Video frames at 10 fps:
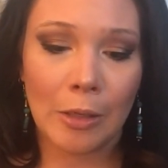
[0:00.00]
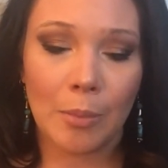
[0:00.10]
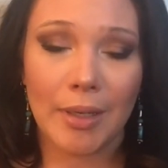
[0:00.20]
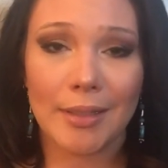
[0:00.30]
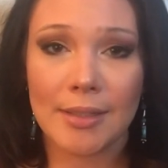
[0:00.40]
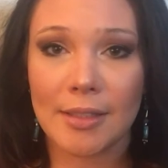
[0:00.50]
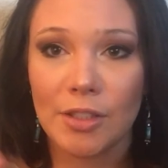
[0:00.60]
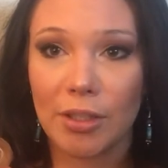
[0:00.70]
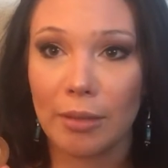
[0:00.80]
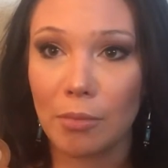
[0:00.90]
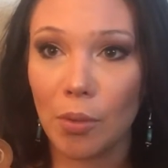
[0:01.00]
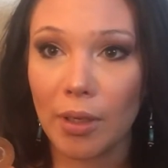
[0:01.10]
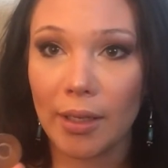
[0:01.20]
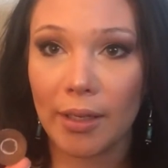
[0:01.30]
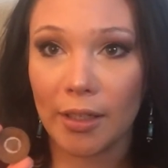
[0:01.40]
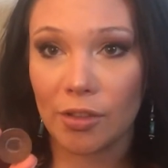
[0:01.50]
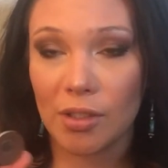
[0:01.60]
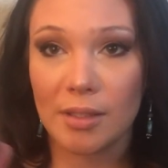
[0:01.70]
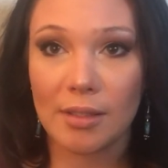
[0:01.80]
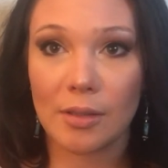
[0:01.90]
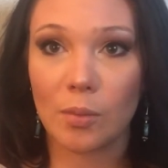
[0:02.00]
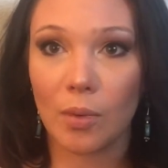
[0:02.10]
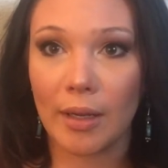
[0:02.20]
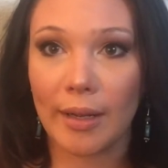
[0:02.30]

but it's the shade Mocha, and it just is what